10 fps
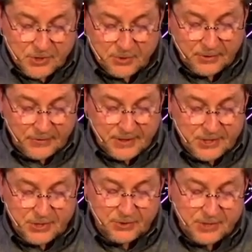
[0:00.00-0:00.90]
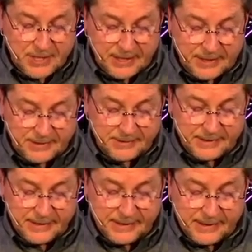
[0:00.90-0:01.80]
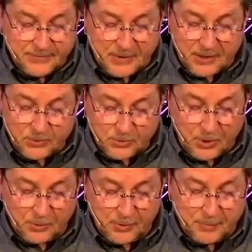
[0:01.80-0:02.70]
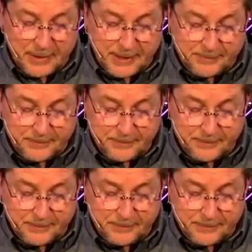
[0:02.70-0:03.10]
Corinthians 13. Follow along with me.